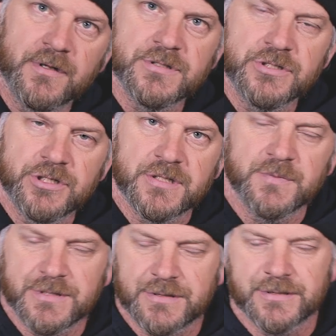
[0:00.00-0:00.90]
There's
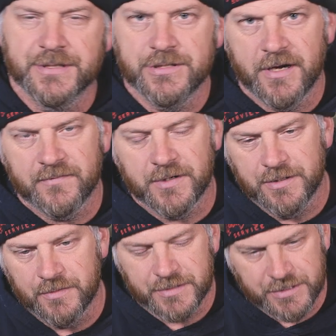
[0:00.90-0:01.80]
adjustments, there's things you have to
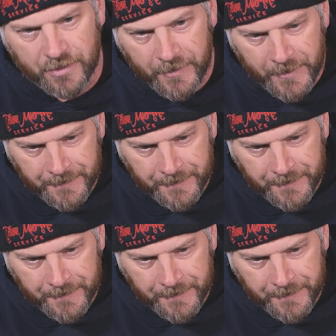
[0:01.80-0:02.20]
do. So